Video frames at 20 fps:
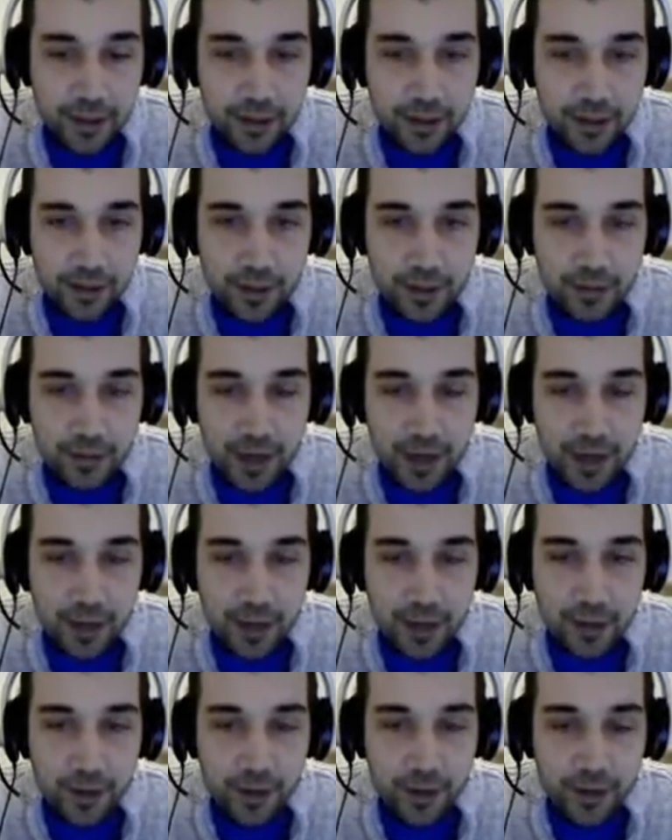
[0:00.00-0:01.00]
So for
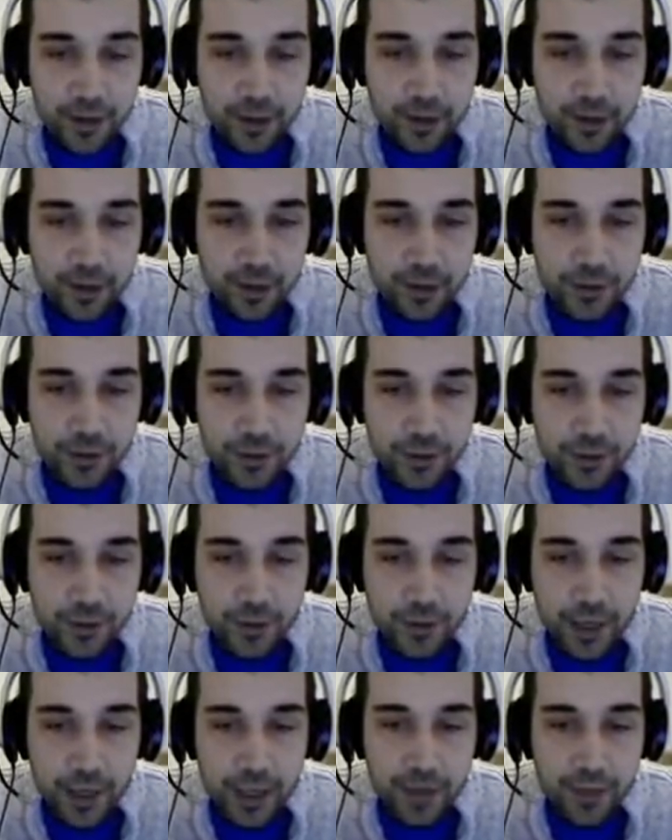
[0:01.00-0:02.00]
now, I'm going to
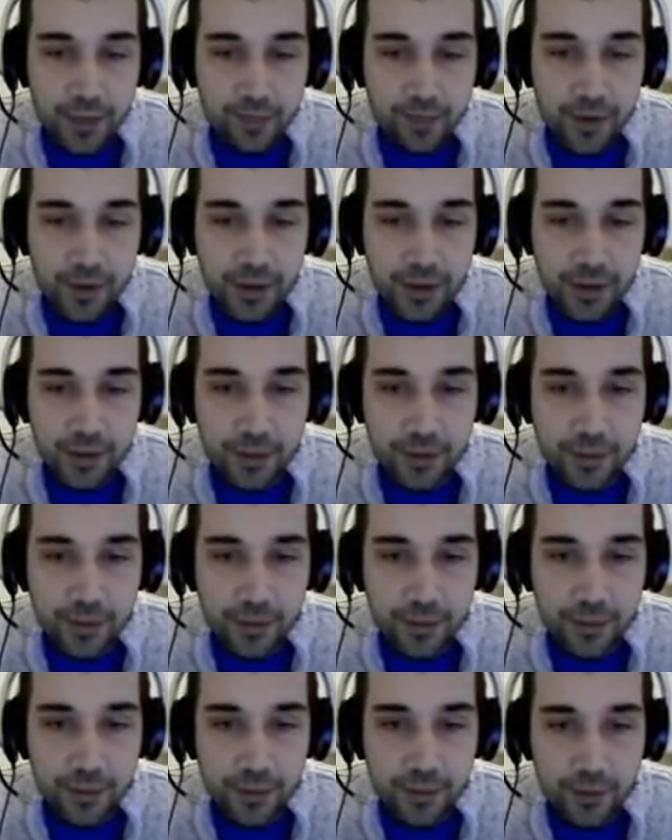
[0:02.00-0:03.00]
do a very
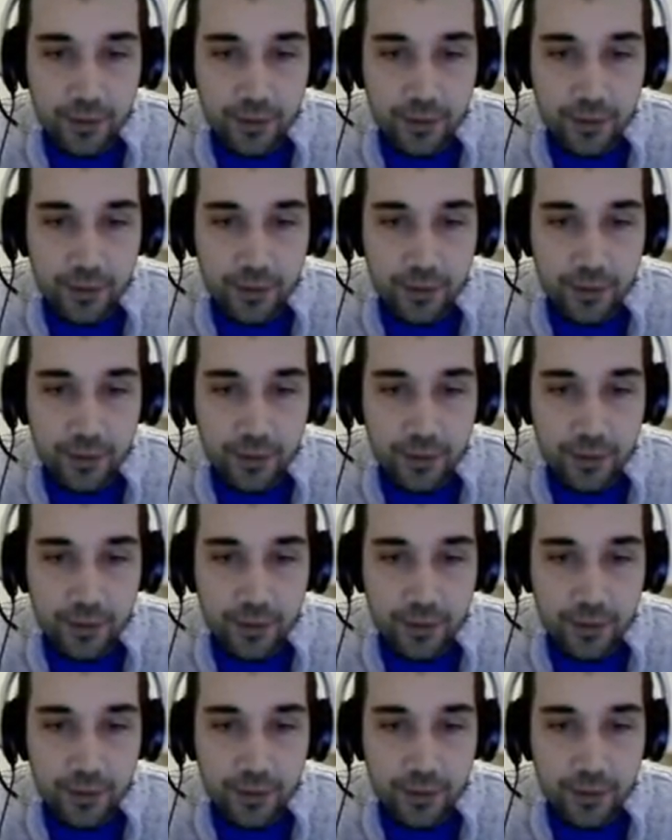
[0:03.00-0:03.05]
simple